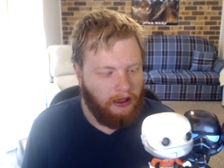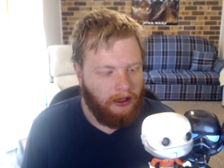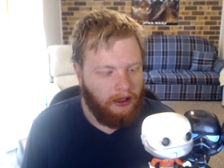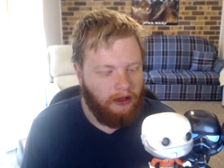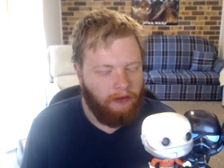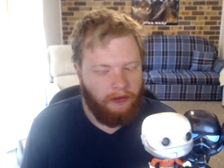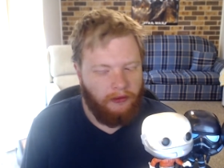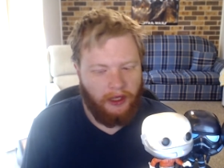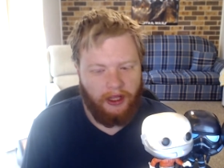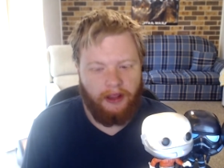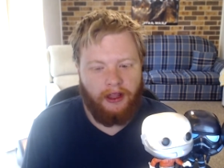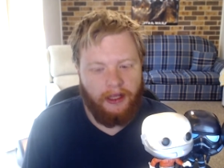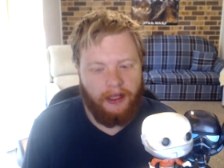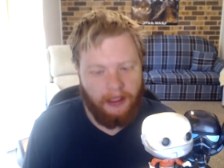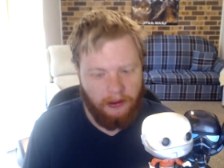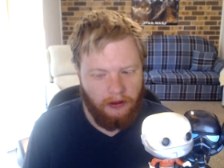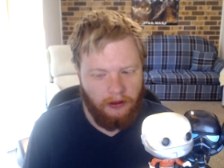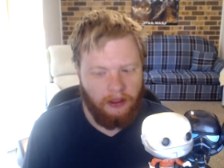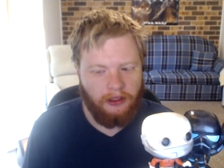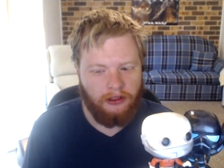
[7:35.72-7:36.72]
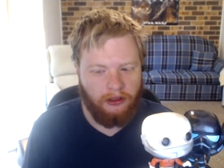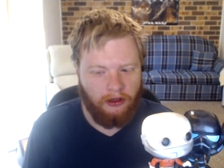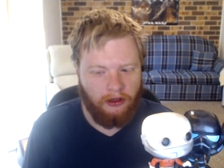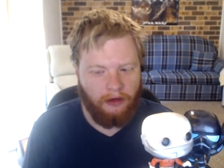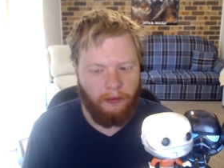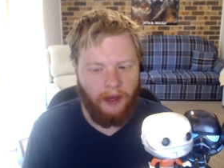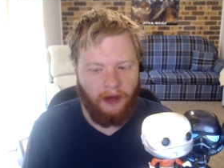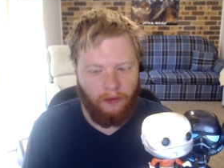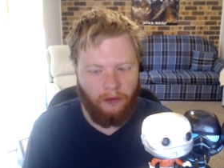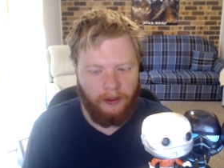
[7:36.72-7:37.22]
But the thing I want to talk
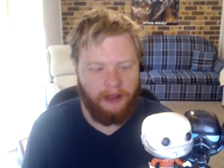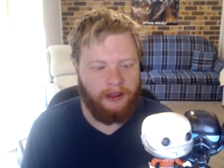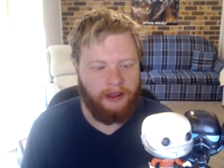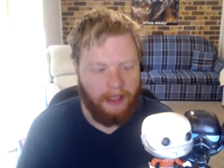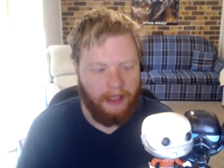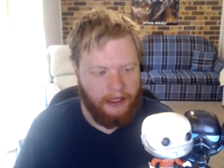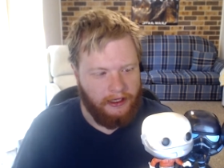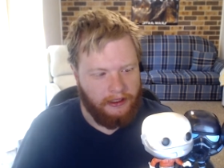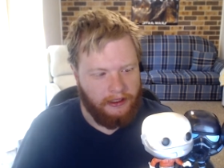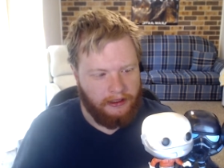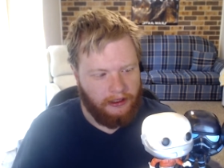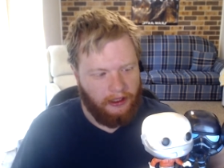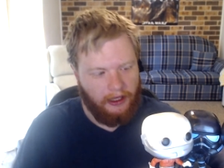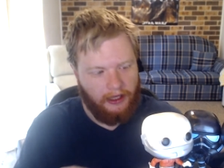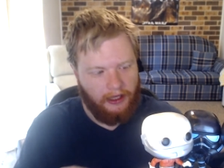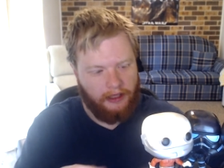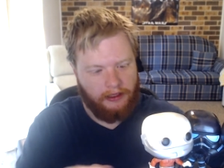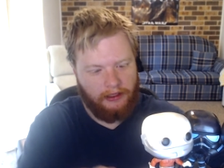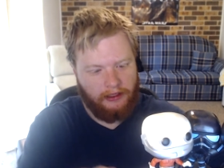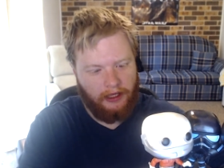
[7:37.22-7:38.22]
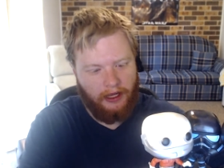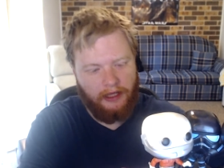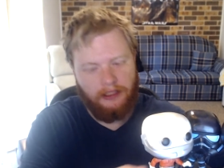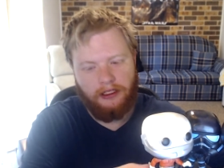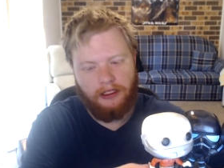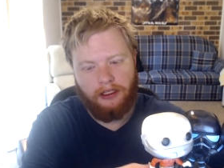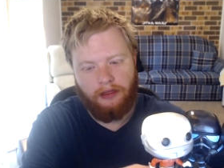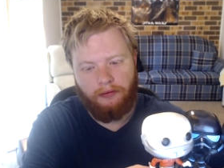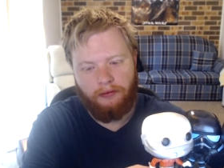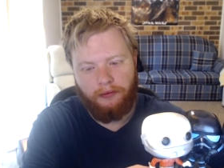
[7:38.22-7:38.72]
about with these is each
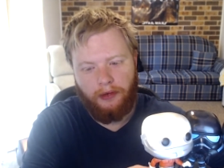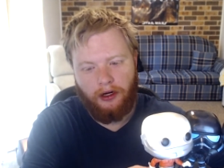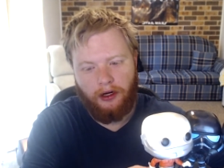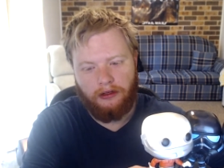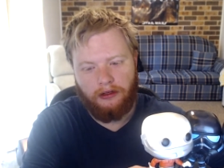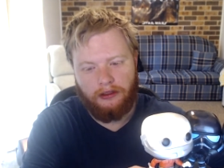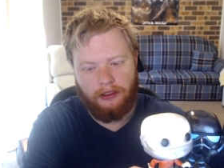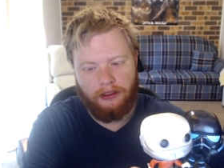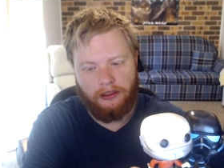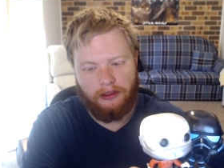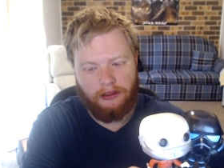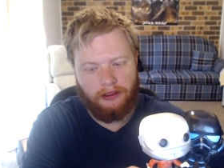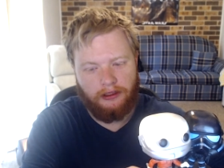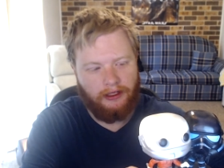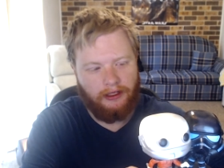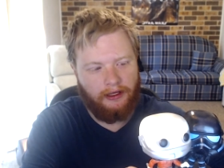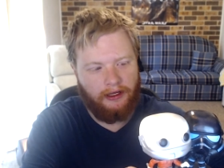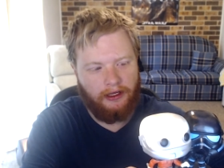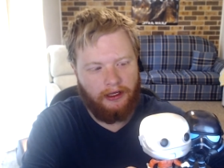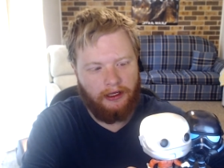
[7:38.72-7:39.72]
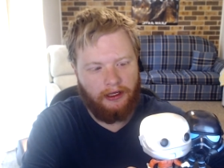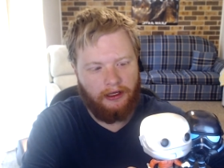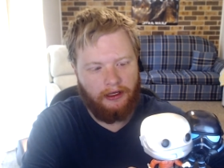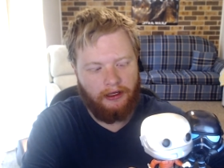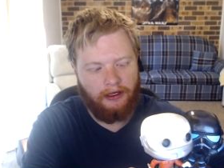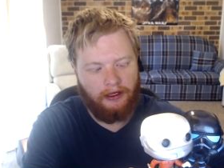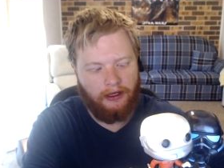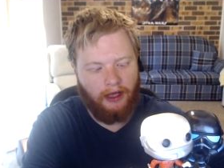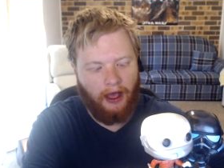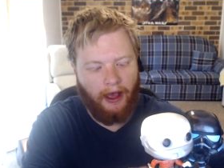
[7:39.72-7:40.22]
of the boxes
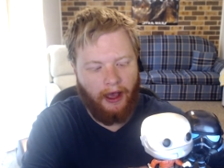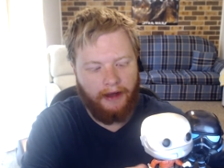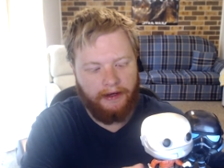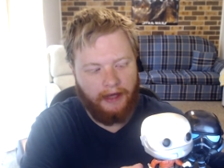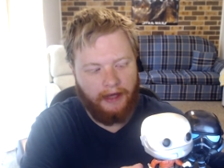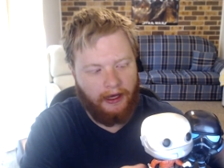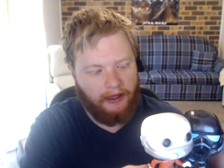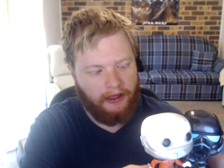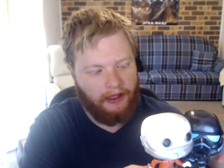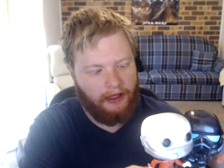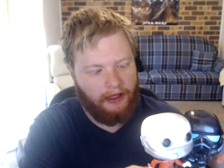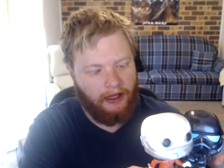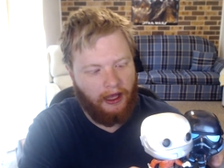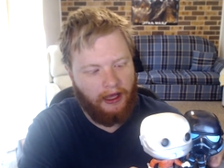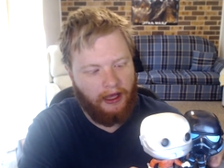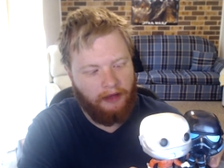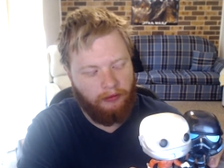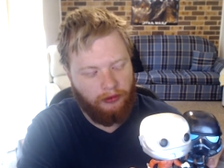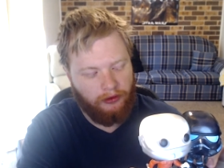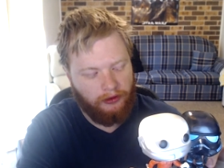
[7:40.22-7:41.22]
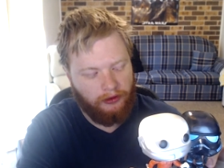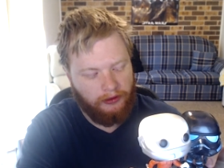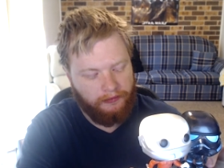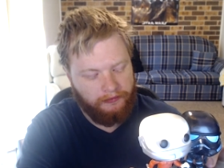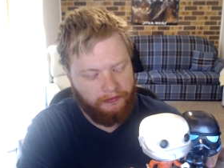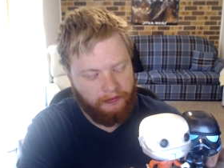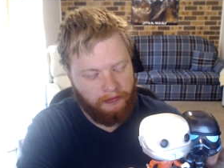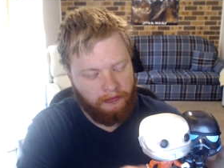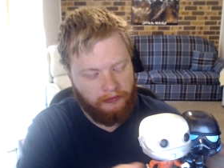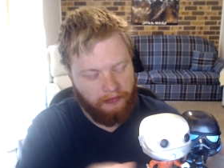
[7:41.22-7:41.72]
and how they're labelled.
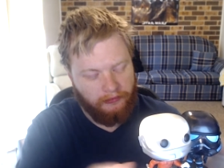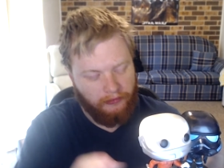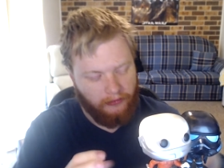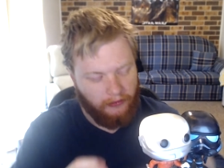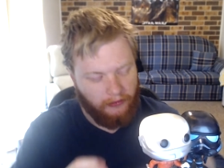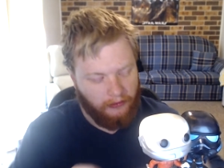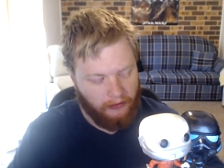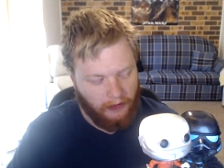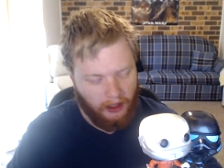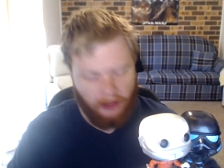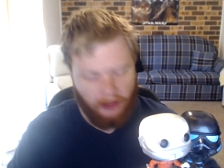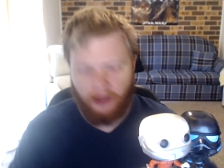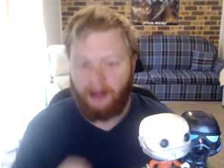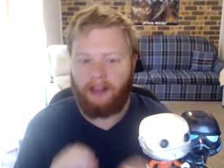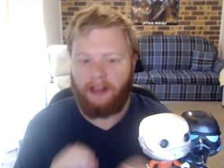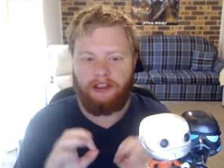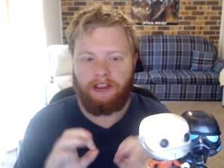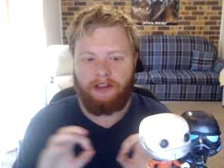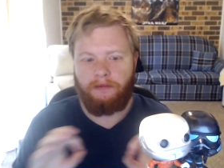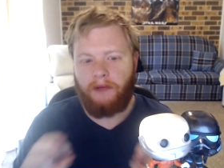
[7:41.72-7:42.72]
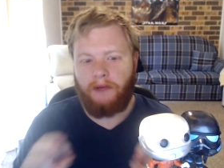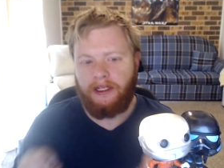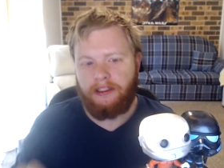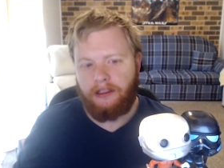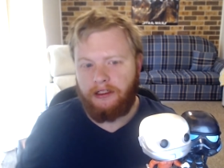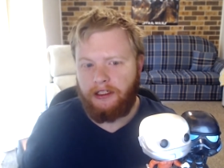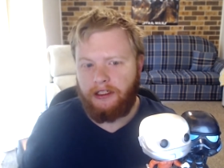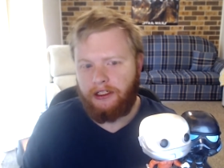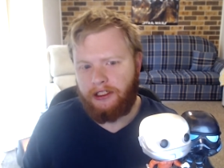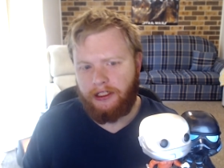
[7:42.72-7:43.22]
So there's a special
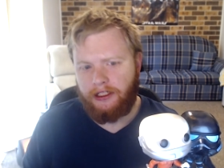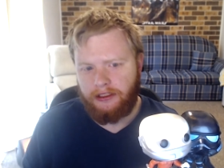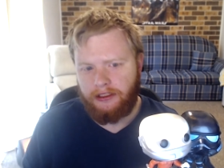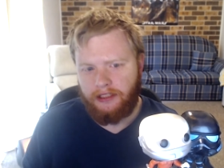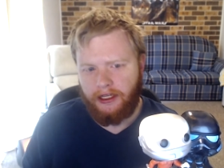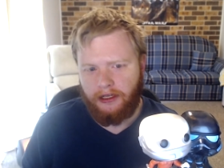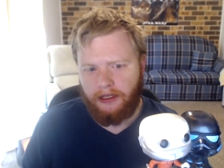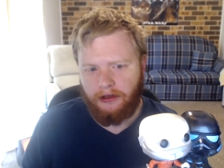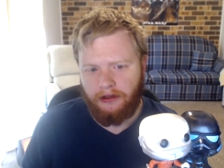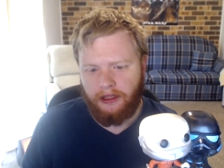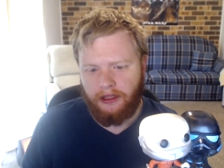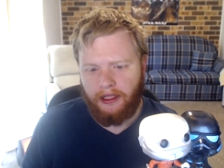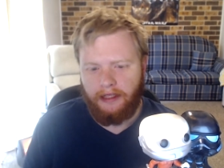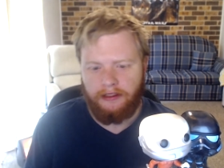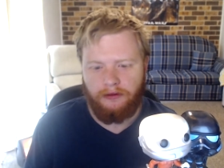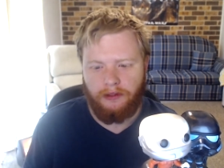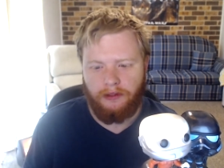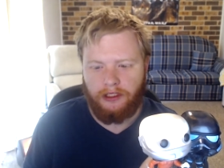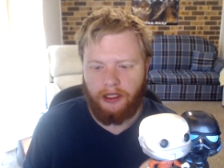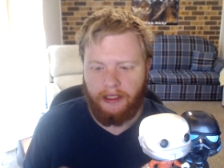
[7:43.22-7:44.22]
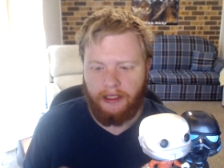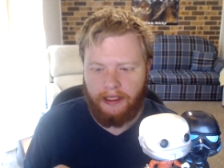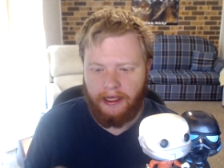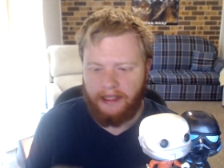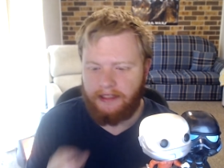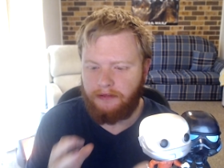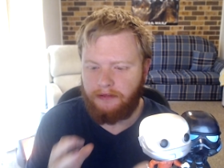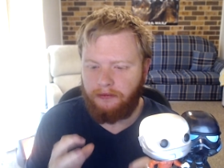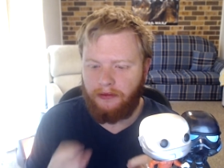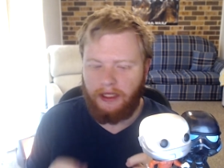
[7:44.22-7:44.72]
edition sticker on these, which I
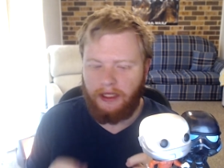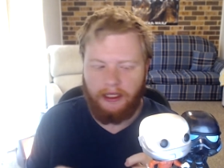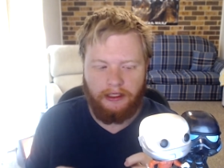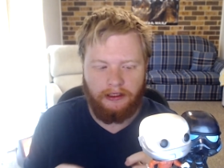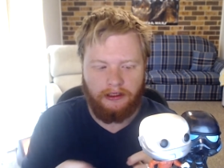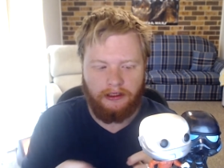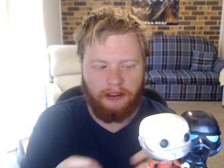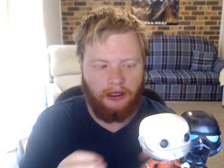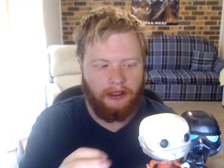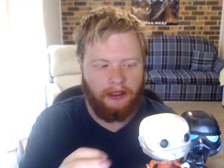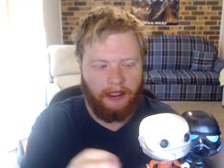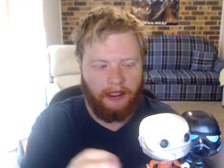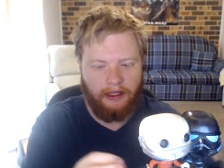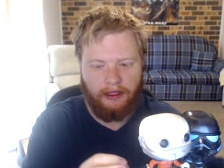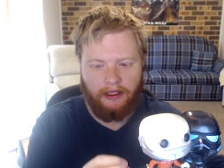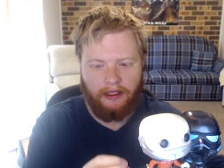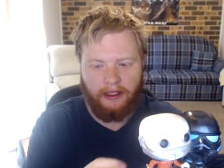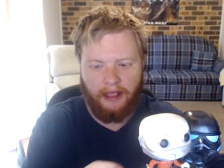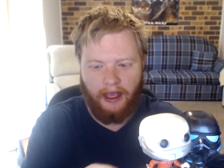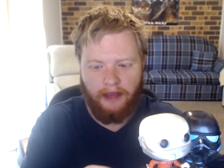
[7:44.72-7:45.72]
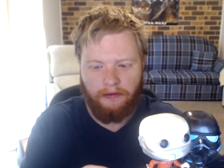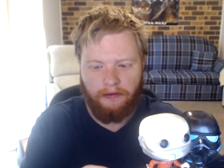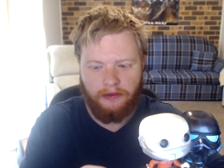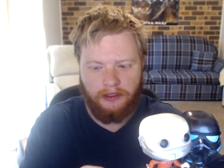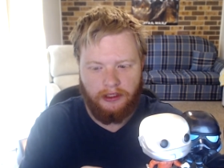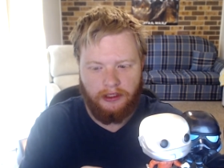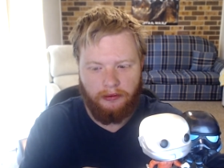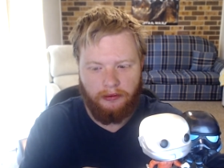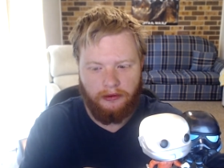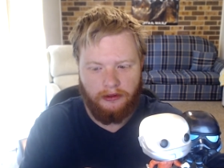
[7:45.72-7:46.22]
guess means like they're the
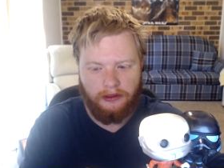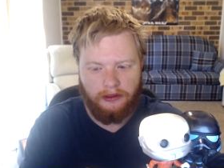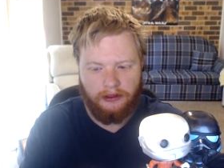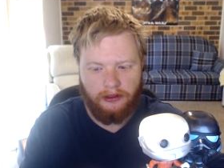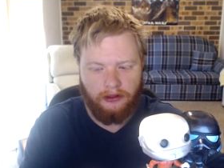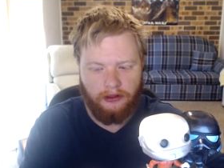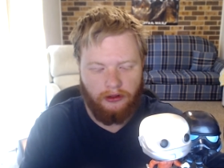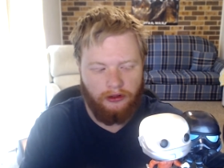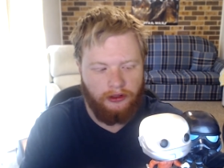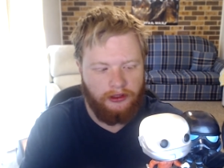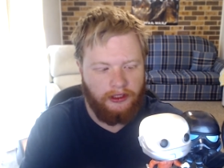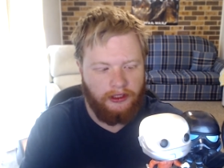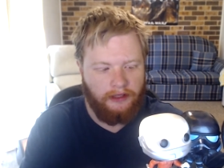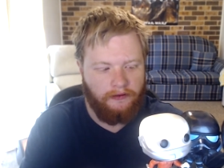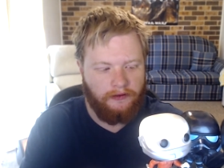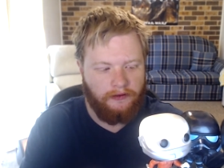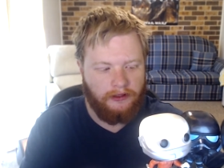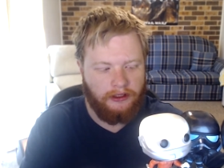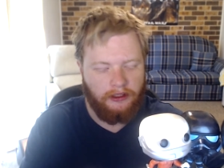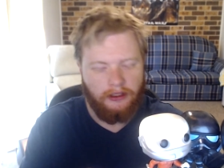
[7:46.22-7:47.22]
GameStop exclusives